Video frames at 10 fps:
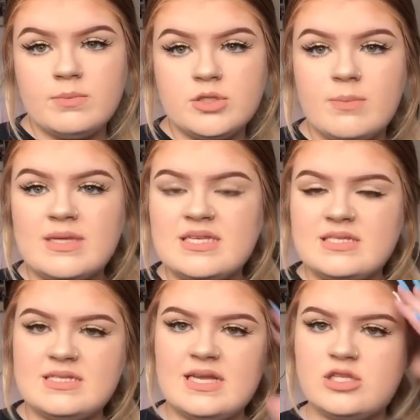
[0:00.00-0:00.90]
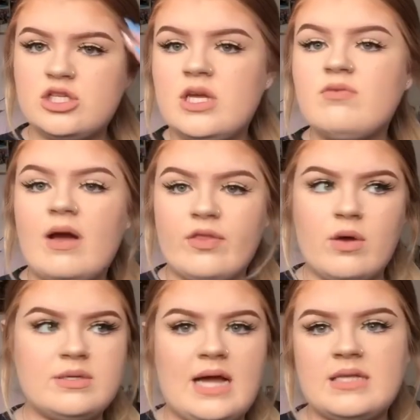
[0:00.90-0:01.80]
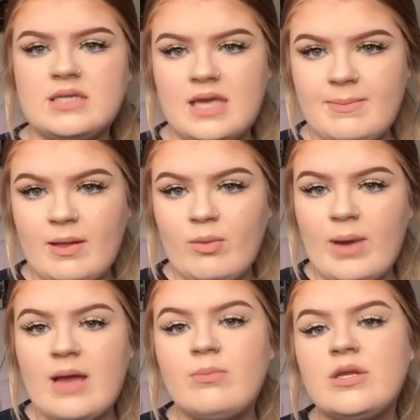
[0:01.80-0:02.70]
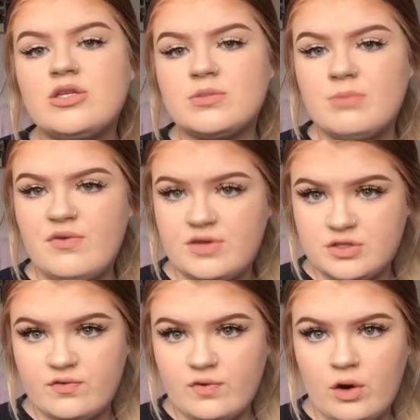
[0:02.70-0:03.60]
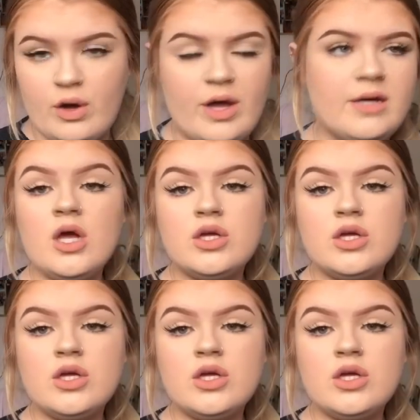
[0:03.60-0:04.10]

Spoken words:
So my sister said she'd rather go to Dad's and keep out the way, and we just move her stuff for her.